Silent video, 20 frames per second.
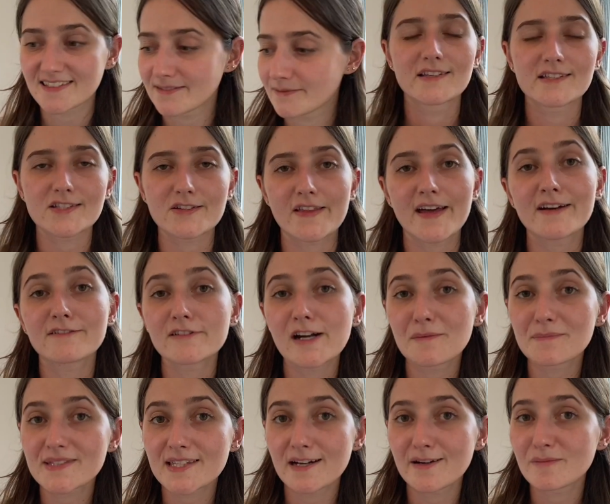So that
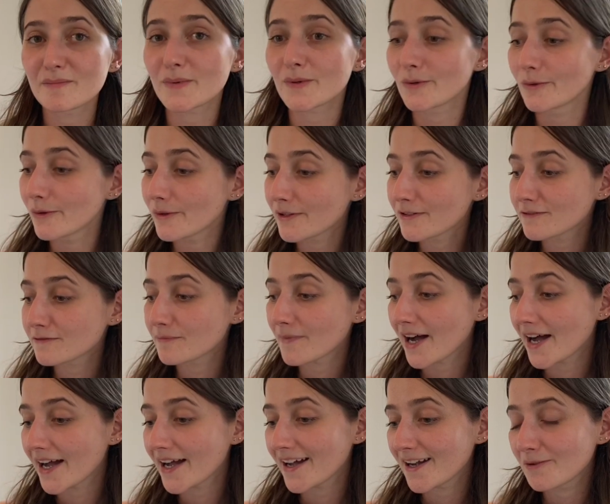wraps up all of
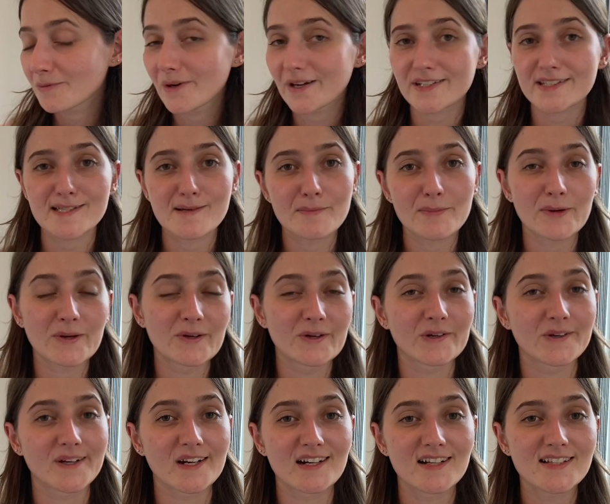my works in
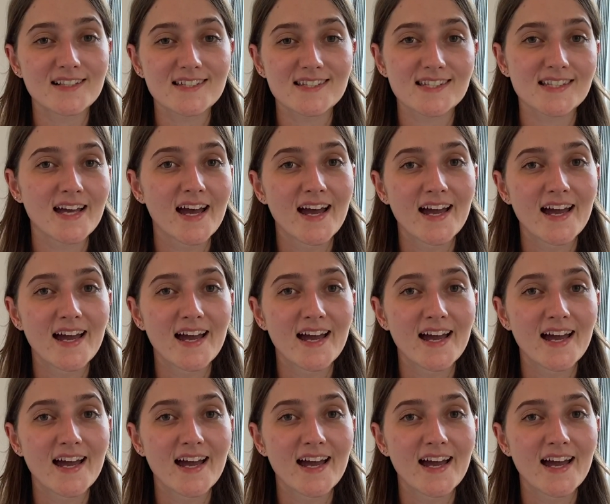progress.